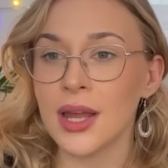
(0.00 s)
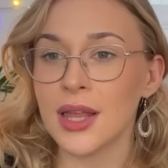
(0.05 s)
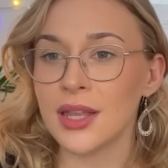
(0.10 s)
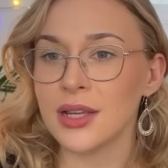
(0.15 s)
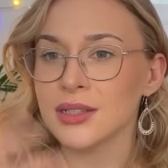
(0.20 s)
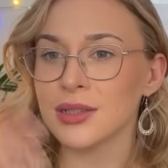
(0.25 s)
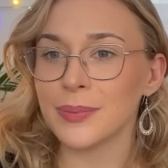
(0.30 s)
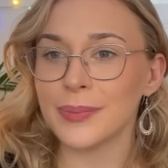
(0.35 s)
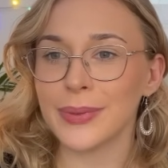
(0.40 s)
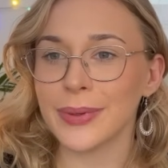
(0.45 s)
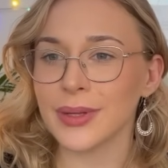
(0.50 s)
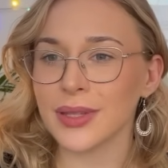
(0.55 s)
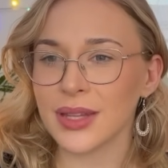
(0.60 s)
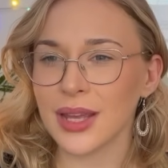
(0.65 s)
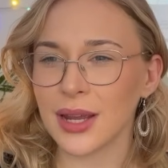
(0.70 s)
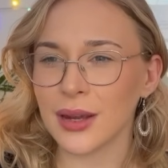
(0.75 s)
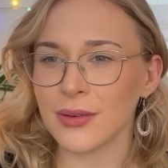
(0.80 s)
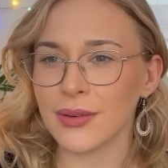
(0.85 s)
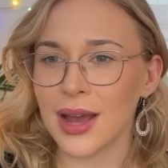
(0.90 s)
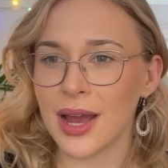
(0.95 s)
There's a book
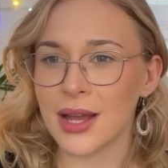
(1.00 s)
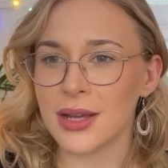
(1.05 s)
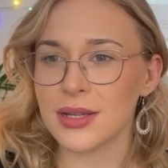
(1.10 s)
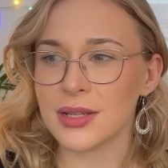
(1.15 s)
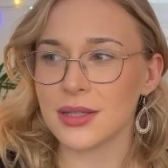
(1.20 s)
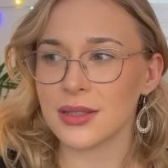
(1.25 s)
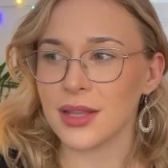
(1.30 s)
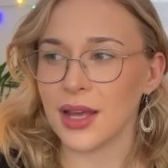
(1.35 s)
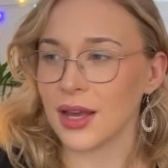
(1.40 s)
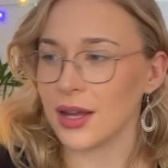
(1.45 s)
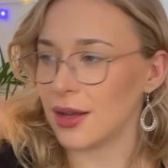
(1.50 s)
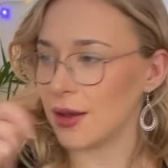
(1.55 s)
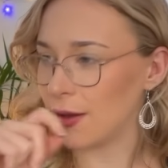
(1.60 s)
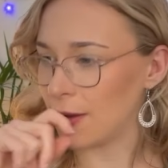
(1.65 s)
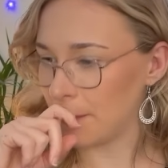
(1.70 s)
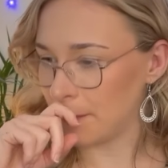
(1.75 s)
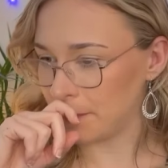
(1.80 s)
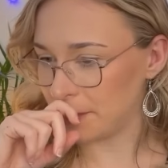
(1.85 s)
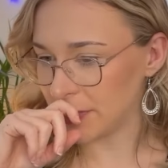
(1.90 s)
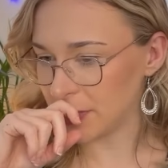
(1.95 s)
that I read that
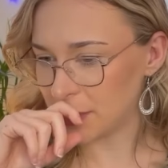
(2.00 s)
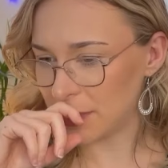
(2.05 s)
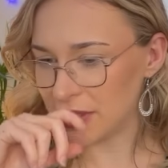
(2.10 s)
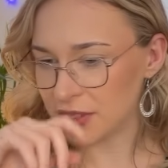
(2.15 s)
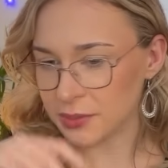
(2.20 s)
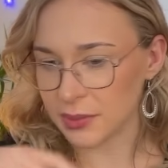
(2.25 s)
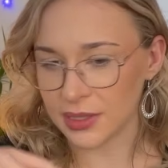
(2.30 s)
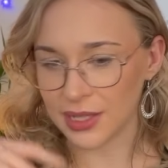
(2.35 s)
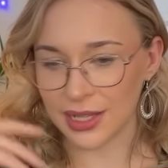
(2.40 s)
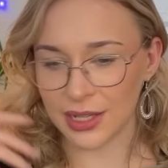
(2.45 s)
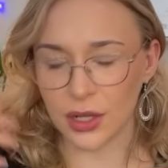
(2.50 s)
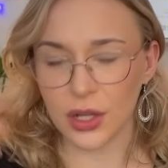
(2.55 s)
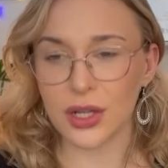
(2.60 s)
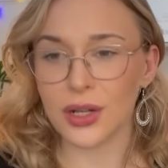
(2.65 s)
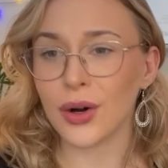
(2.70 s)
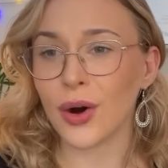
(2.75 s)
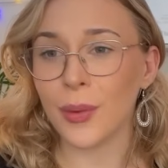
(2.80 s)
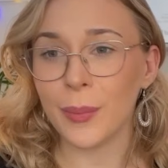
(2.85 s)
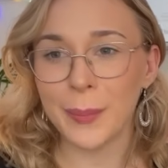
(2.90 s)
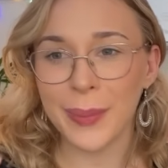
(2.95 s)
speaks about like
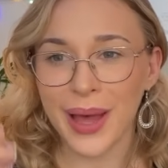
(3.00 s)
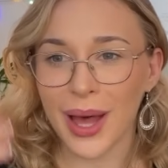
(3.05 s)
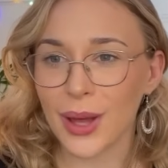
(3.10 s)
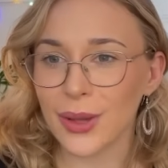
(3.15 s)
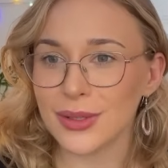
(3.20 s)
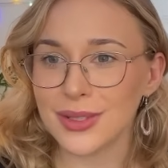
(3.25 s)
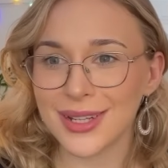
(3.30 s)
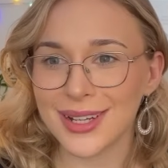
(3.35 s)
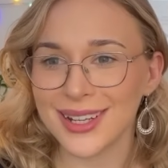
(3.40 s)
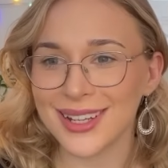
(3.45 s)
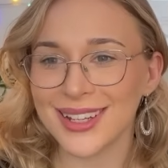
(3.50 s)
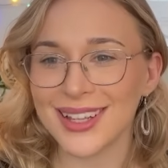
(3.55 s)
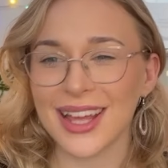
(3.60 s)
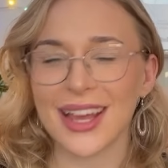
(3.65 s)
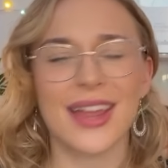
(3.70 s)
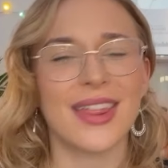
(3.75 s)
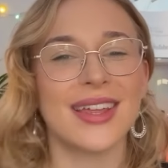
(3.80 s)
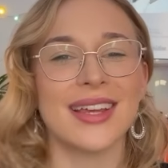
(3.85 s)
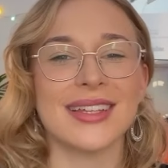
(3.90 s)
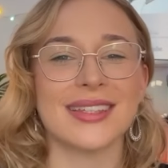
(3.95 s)
compounding. Like,
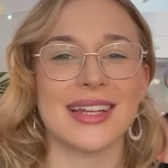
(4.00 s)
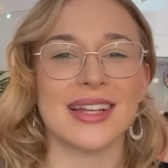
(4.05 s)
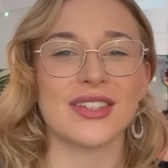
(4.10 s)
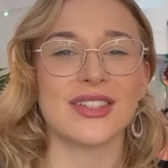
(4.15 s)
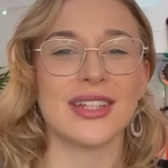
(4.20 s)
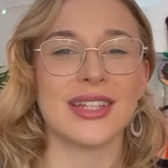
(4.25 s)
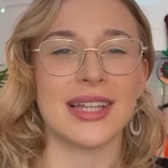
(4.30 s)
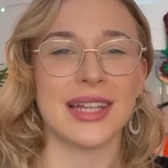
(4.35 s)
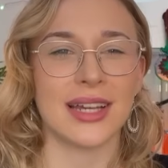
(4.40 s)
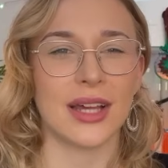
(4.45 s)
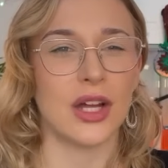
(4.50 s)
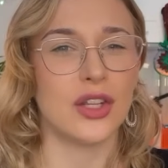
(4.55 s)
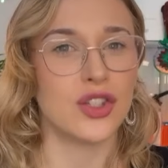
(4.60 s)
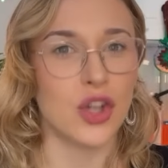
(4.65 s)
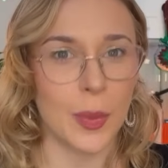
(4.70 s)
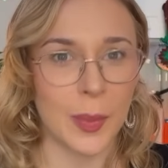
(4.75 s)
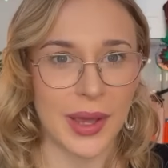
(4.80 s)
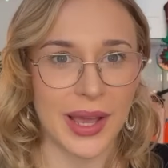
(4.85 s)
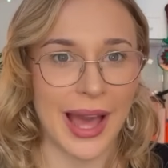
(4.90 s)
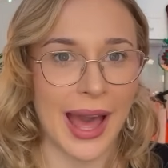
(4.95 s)
I think it's actually like
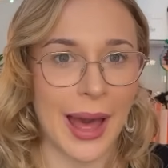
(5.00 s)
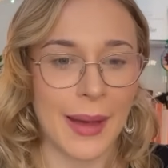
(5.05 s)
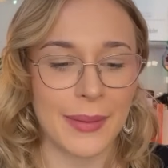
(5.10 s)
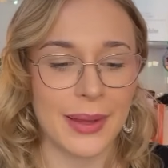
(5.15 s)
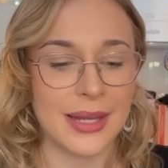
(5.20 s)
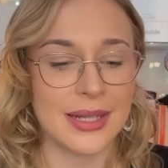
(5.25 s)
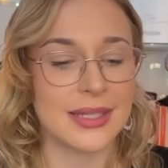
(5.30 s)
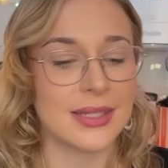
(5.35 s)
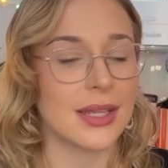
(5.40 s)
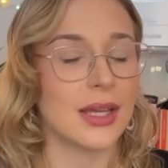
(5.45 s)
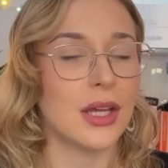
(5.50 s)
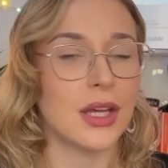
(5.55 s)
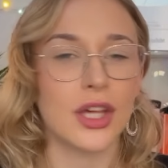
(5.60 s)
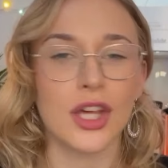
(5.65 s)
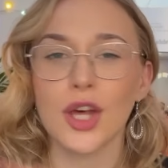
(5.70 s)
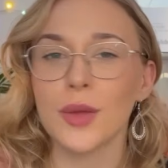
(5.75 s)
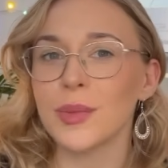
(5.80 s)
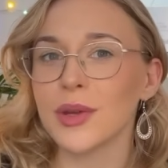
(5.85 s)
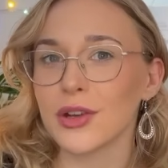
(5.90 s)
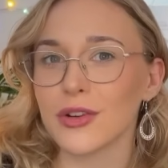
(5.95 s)
Atomic Habits.
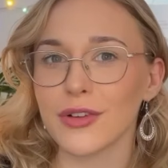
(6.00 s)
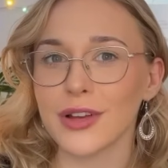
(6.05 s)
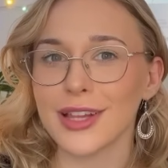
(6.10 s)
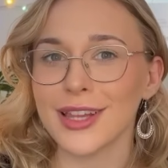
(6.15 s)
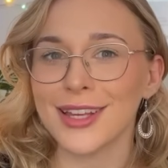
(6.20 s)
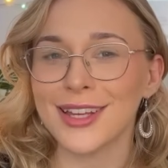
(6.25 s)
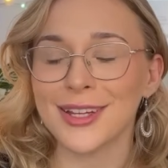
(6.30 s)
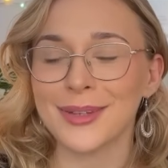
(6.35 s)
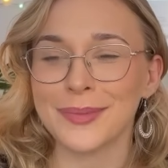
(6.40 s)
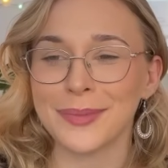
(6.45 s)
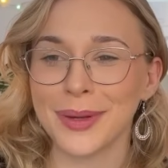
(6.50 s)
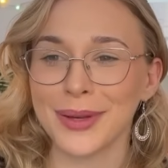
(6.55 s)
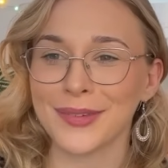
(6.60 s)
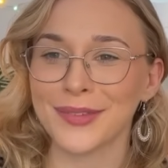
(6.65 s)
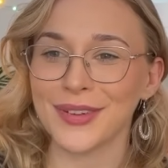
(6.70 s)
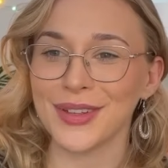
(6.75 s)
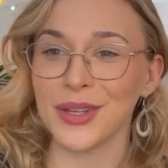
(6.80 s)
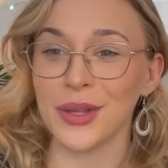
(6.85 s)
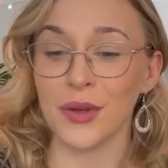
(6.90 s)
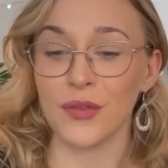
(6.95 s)
Could be a really good book
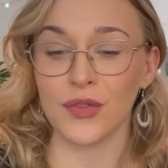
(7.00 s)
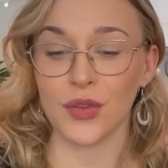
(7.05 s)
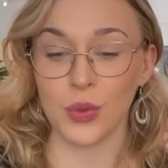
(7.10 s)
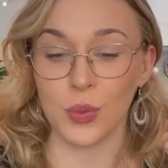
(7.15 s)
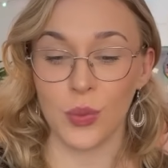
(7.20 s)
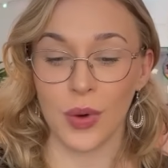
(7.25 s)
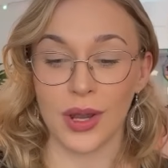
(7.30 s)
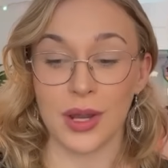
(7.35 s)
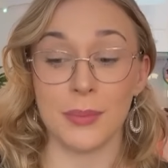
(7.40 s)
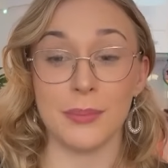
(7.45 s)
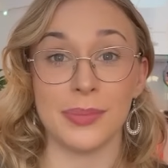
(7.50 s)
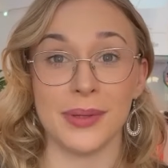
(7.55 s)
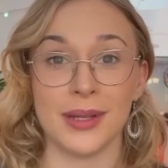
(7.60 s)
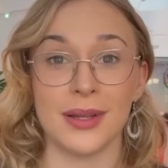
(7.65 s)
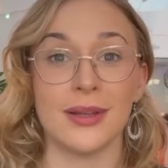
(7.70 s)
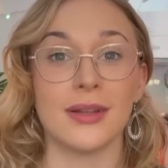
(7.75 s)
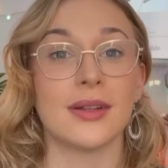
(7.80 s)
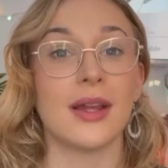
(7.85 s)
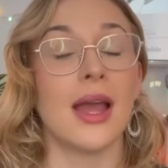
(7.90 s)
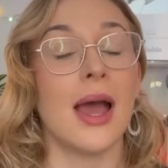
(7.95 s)
for you if you want to
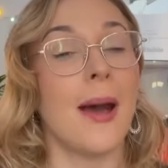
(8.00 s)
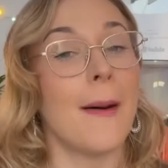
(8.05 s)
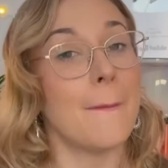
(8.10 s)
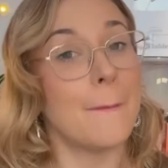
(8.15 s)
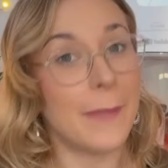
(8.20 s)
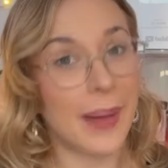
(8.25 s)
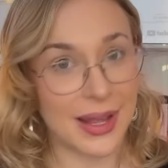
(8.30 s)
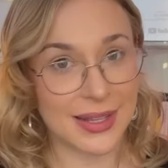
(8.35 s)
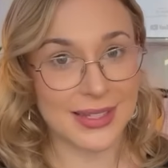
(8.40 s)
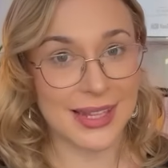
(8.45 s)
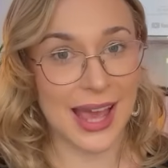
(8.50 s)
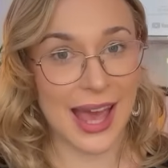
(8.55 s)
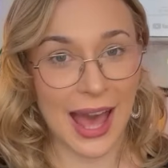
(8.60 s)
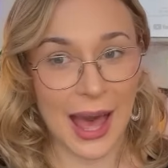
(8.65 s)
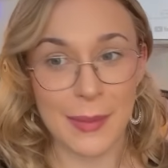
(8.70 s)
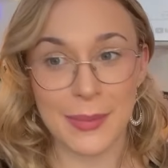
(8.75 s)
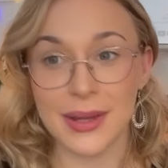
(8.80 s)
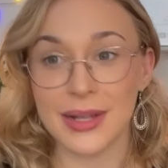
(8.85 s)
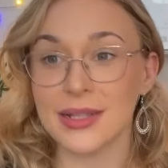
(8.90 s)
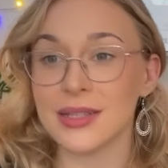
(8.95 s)
build better
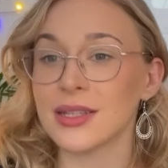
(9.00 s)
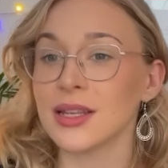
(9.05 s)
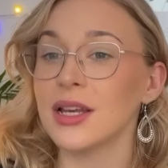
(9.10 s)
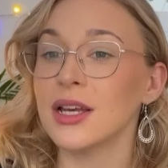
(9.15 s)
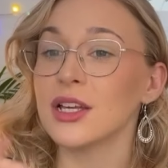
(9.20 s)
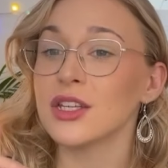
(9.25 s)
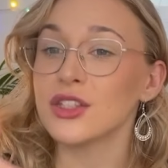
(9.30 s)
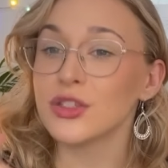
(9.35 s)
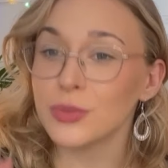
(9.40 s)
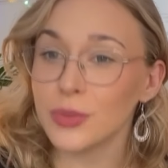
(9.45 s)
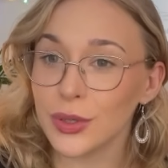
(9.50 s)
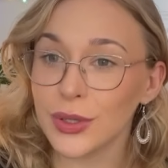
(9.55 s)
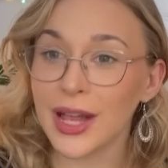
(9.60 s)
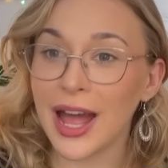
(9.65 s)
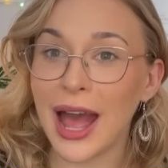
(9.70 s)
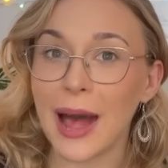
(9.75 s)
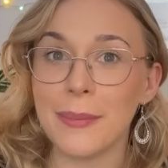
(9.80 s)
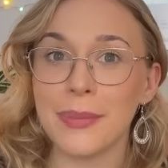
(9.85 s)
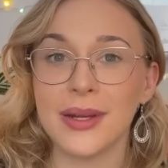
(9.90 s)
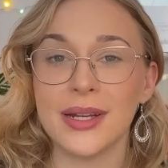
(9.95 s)
habits, small
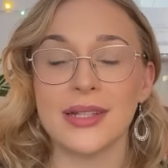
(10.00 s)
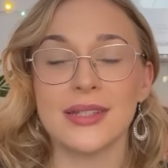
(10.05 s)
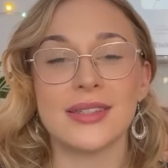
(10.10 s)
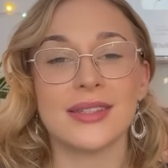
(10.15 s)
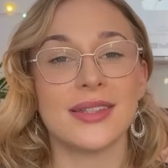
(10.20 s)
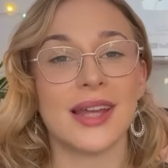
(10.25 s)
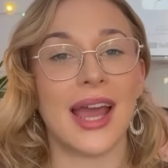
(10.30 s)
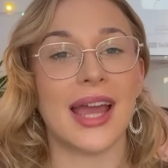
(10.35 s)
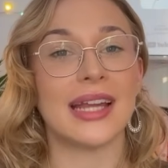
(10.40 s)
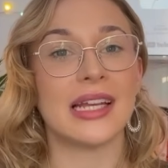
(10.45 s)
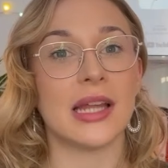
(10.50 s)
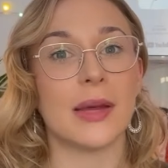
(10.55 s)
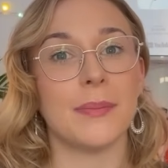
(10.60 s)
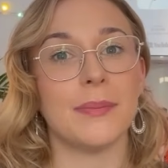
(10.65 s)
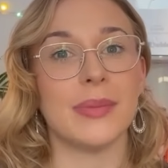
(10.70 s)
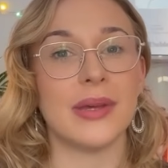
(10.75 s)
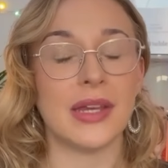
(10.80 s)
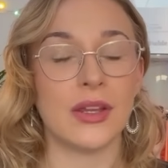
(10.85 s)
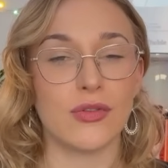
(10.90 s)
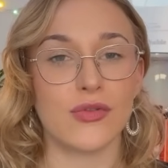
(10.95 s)
habits that end up
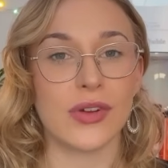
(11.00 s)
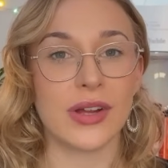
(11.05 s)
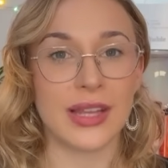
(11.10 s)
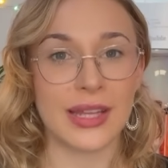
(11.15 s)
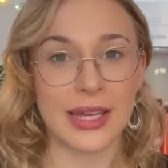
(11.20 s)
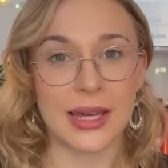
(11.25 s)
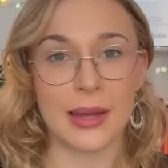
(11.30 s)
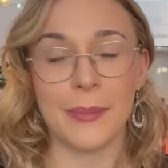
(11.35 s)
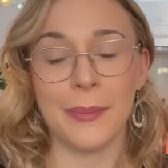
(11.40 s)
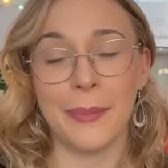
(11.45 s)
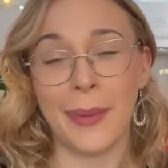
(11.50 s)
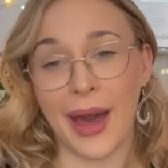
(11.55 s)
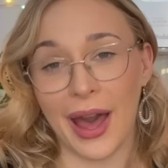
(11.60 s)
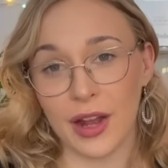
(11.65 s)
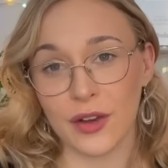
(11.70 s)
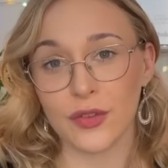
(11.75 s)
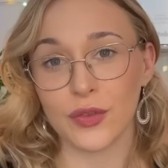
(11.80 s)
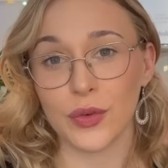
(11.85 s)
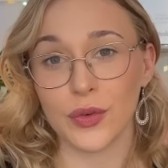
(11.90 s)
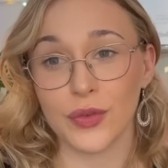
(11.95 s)
being really
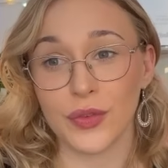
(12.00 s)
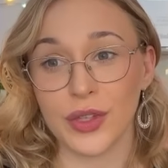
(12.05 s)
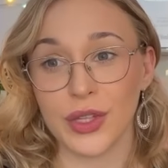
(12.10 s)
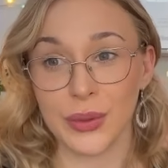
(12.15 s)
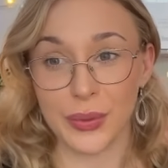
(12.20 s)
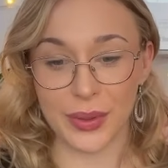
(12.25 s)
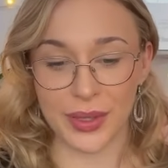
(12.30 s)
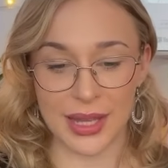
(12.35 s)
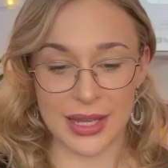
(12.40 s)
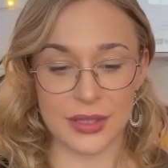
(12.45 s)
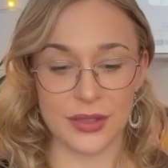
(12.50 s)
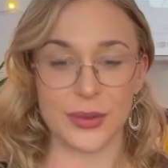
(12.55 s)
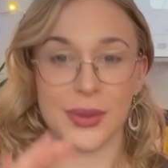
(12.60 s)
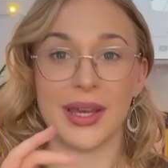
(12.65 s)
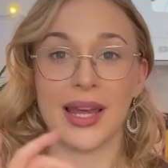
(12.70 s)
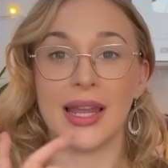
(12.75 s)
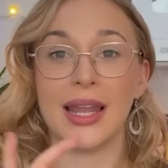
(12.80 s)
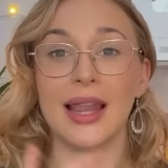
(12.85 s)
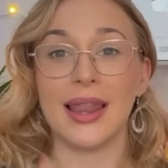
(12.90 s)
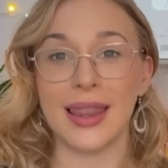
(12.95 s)
impactful for you. Okay, so
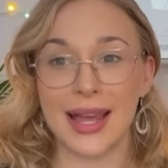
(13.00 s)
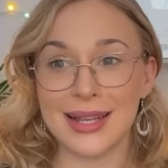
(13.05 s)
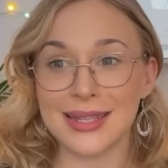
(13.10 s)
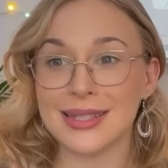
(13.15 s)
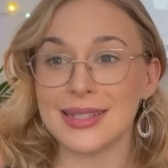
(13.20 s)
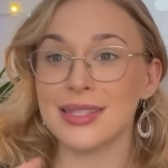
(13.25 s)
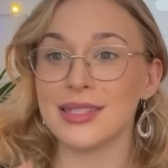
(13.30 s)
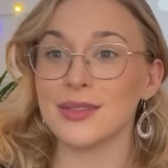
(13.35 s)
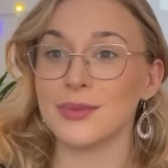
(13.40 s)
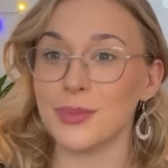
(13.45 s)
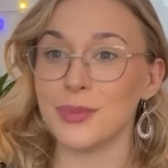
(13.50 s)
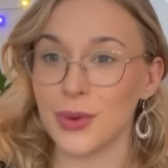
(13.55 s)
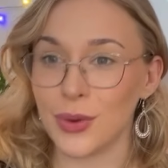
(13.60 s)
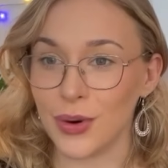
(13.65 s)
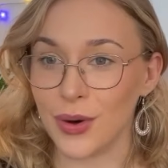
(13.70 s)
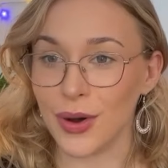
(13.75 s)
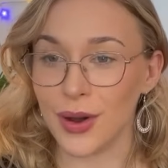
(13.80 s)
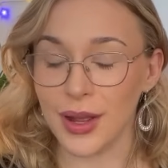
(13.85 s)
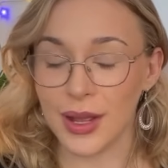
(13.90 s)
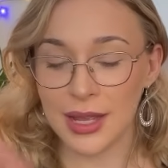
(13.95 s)
again, less is
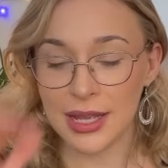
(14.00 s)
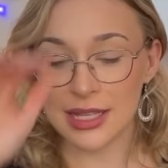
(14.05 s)
more.